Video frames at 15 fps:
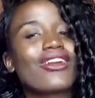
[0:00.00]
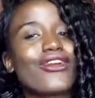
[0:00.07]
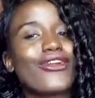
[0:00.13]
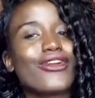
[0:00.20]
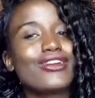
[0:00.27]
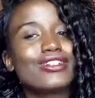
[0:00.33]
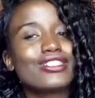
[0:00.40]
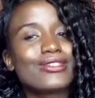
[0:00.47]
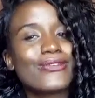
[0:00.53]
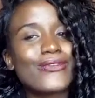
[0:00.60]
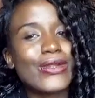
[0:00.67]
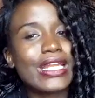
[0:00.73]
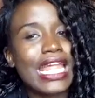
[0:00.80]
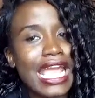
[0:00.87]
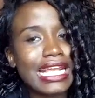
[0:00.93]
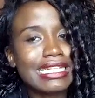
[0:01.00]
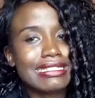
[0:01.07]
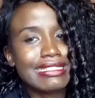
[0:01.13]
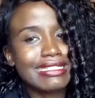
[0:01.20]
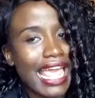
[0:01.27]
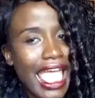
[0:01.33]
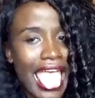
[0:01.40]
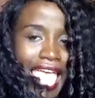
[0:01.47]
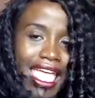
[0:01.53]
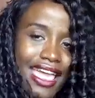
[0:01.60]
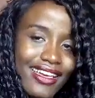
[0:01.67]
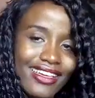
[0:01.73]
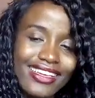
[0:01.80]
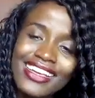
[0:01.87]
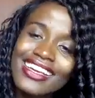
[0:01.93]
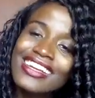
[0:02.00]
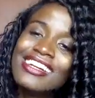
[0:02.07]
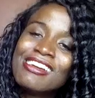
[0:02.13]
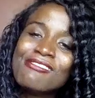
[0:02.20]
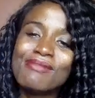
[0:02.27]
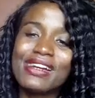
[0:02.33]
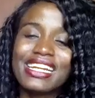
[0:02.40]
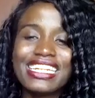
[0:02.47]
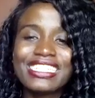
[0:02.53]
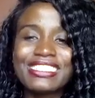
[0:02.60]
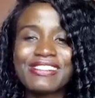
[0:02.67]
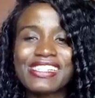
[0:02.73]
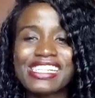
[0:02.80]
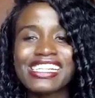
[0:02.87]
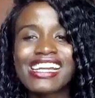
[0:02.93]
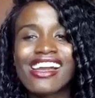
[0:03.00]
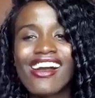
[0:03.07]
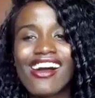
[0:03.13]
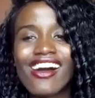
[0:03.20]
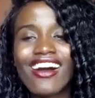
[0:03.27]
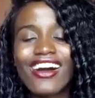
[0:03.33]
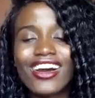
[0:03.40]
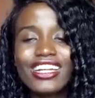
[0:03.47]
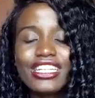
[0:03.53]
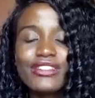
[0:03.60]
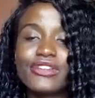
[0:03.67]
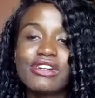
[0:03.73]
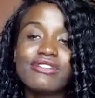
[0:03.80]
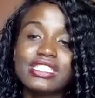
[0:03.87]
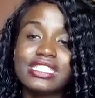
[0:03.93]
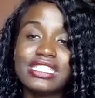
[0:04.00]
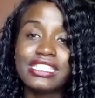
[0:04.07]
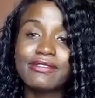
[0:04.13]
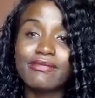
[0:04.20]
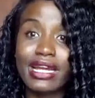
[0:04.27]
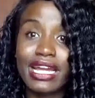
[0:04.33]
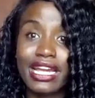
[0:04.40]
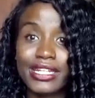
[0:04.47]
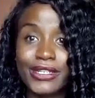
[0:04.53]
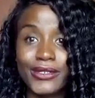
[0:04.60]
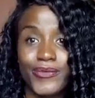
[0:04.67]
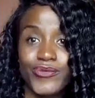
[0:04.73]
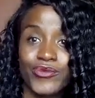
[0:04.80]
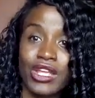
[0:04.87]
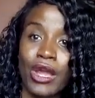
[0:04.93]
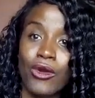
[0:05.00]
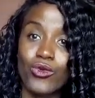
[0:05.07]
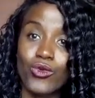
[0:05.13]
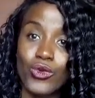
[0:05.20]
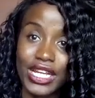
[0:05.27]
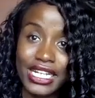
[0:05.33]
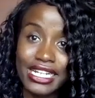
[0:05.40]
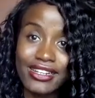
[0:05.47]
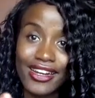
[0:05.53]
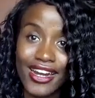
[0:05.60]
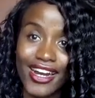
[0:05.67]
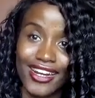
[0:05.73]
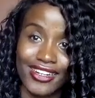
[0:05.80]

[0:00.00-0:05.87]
Curls for days. But anyway, if you haven't seen my wig,